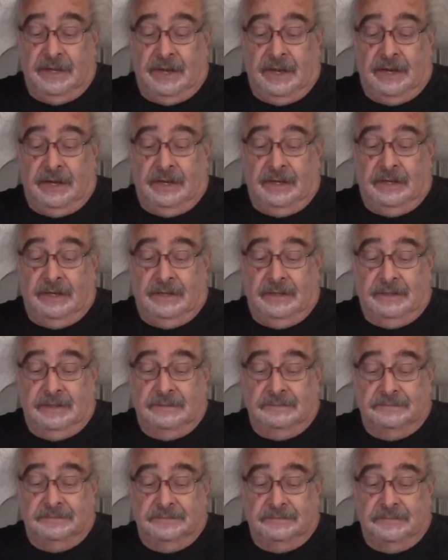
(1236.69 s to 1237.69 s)

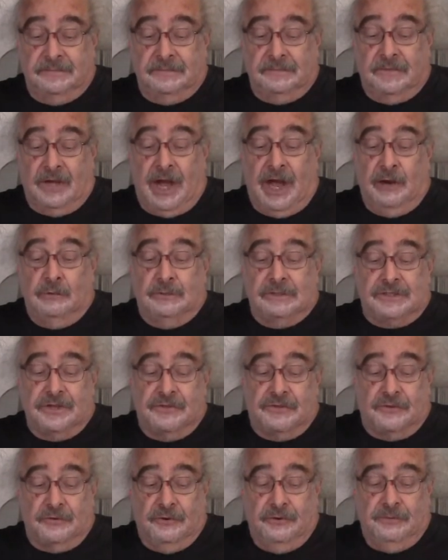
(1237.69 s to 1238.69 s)
uh, I was
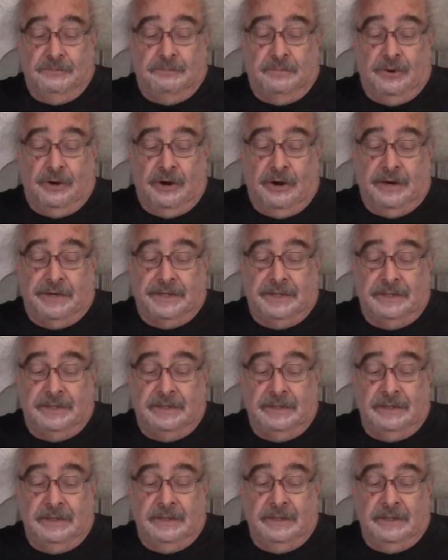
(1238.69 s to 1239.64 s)
a third party,